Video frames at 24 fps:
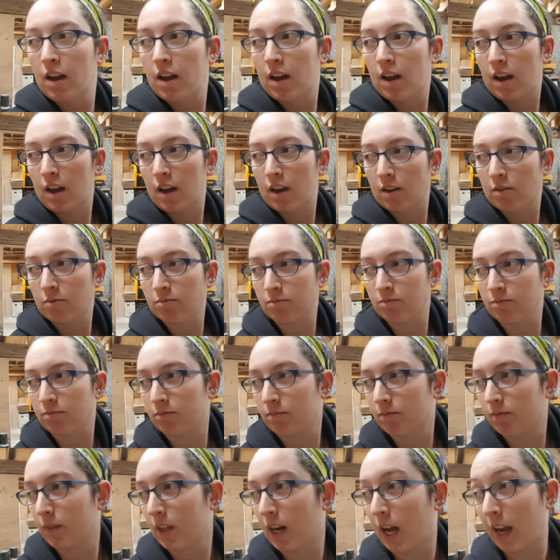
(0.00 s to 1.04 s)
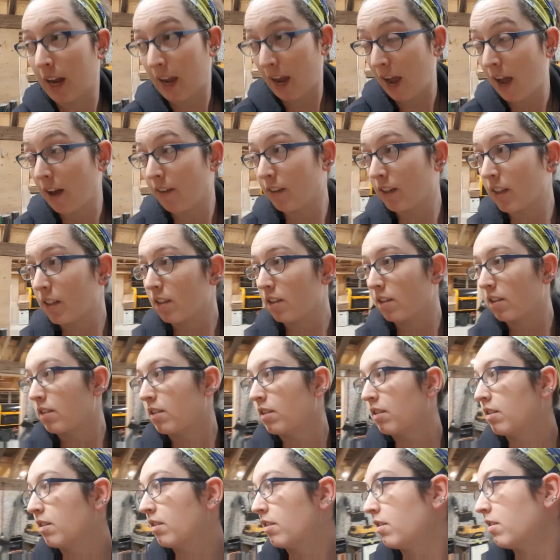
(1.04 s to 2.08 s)
I have it
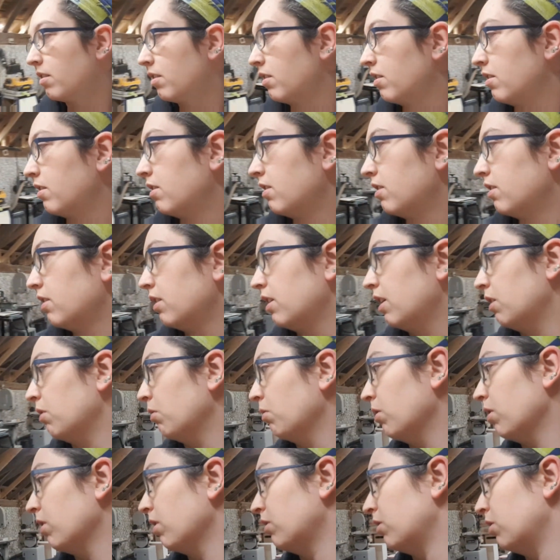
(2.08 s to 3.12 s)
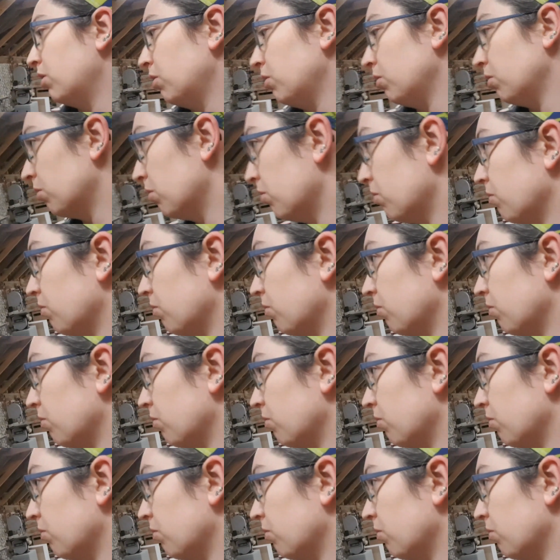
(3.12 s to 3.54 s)
in order to